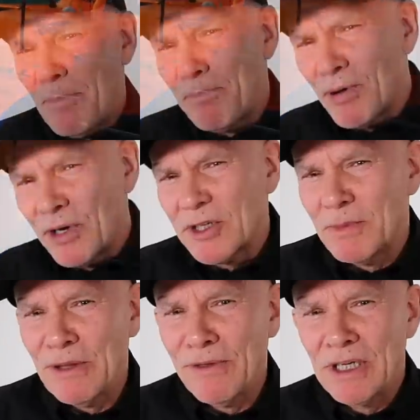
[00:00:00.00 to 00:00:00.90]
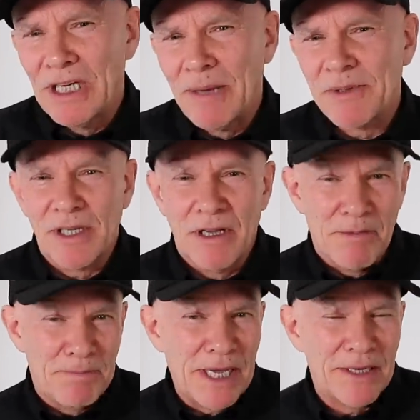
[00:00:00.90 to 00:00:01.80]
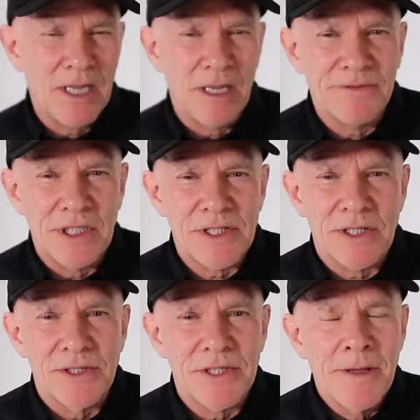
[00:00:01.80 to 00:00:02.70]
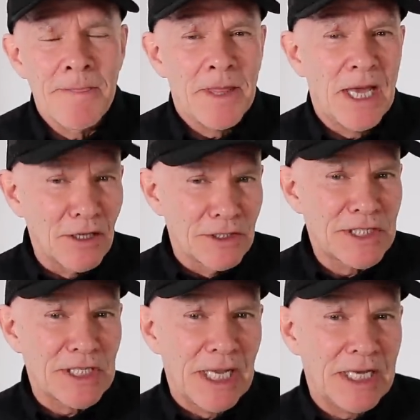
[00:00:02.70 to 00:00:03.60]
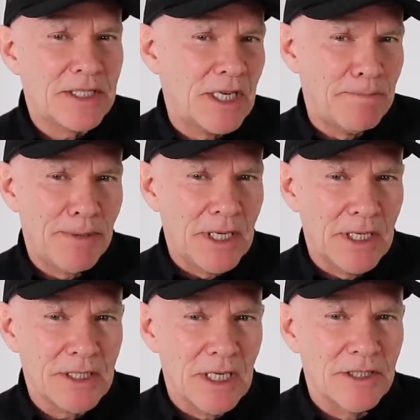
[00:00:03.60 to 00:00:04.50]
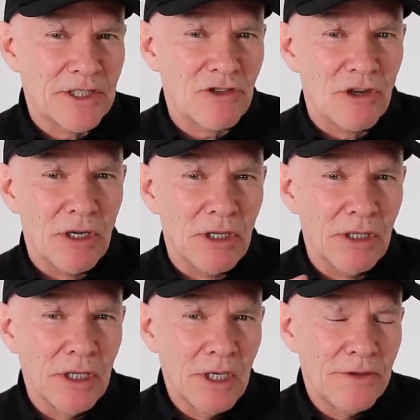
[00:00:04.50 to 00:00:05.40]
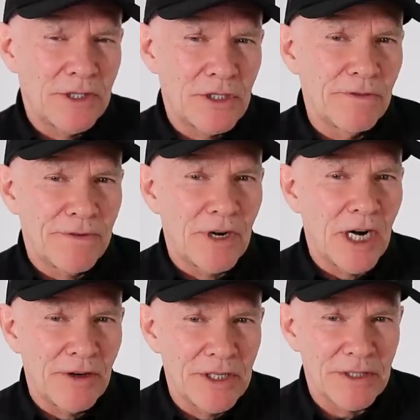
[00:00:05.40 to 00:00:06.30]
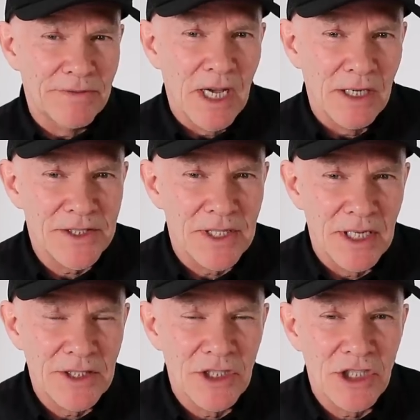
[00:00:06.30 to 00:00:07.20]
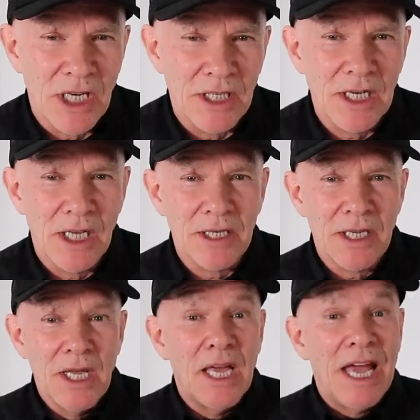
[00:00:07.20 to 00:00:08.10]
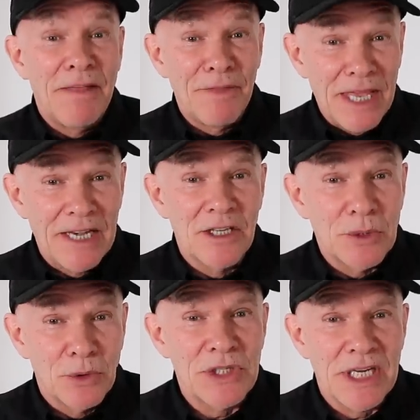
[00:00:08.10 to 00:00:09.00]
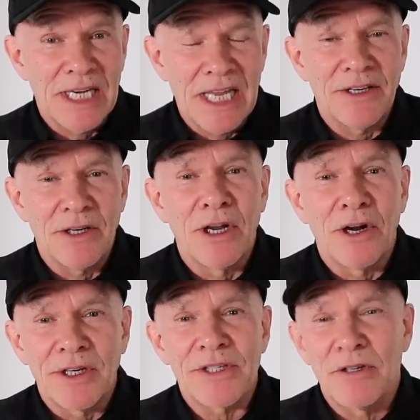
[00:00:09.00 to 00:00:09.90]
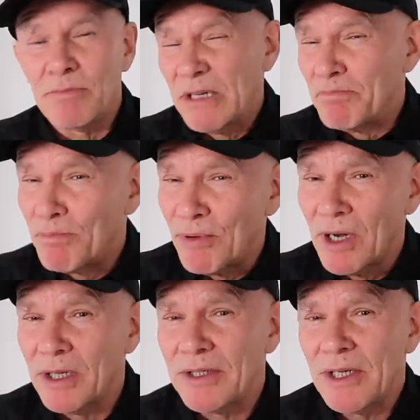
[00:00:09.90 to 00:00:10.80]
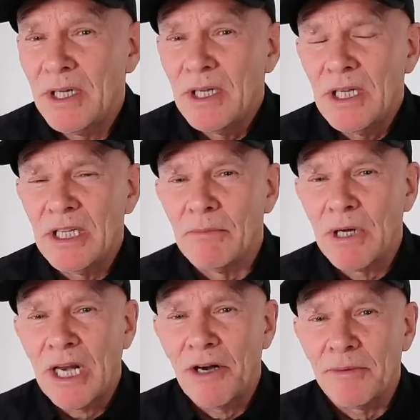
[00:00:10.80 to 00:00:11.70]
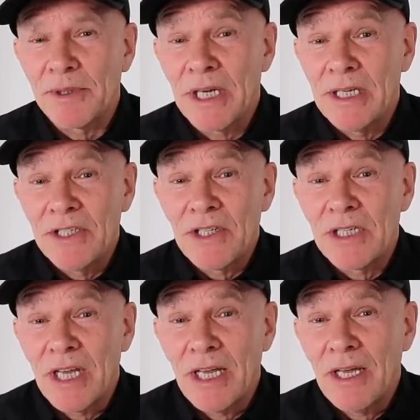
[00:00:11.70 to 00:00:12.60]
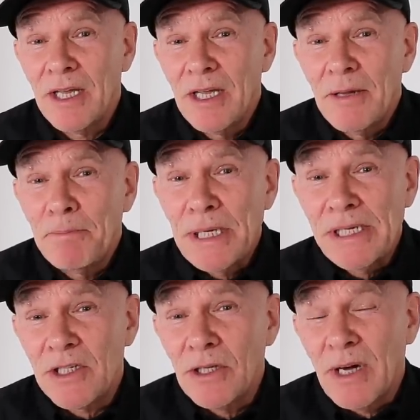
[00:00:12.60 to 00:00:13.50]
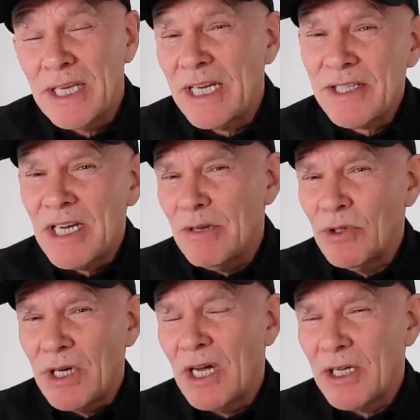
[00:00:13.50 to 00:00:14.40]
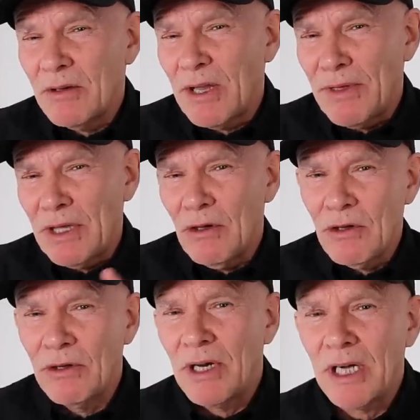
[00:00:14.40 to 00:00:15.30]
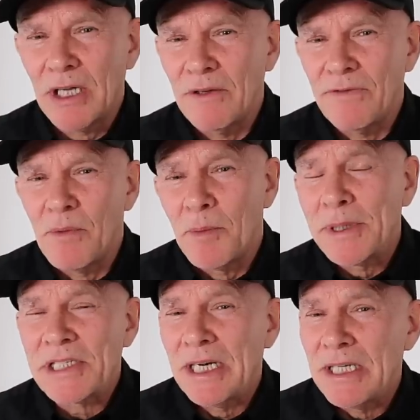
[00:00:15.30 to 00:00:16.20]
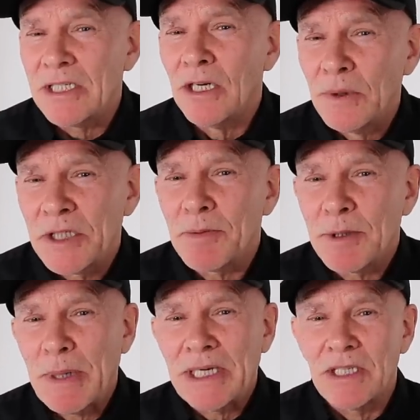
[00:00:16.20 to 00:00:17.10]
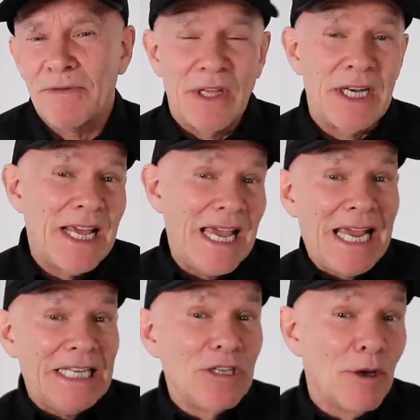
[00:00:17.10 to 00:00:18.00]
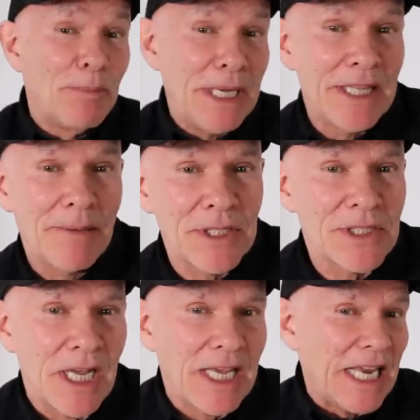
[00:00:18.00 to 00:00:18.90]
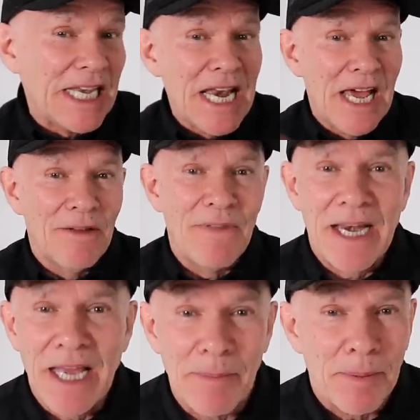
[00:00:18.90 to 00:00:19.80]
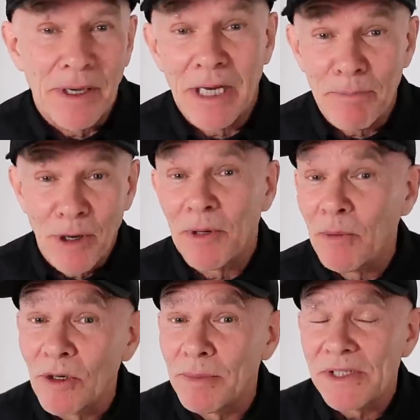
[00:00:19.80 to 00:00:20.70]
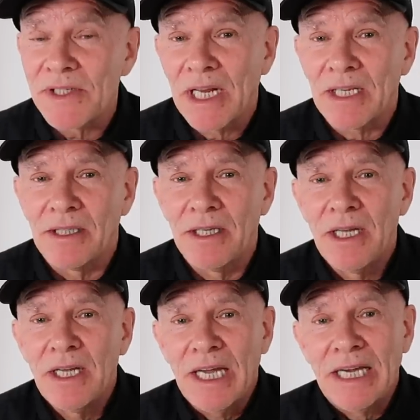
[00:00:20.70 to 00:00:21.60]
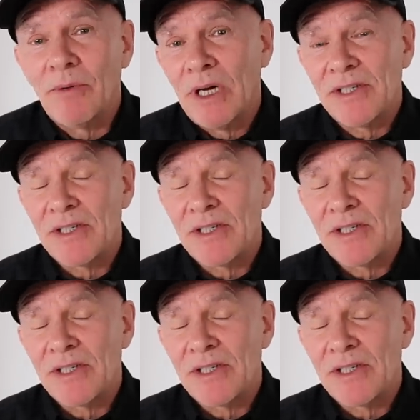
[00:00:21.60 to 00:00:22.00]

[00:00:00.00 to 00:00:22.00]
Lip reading: Approximately 30 laps to go, about half distance. And on slicks, he passed Lance Stroll, the two Ferraris of Carlos Sainz and Charles Leclerc, and then towards the end, Lando Norris, who'd been brilliant in the McLaren-Mercedes, to take P2. I guess he would argue, and I think you could argue from a Mercedes-Lewis perspective, that had he not made that mistake, had none of that happened, he probably would have been second anyway.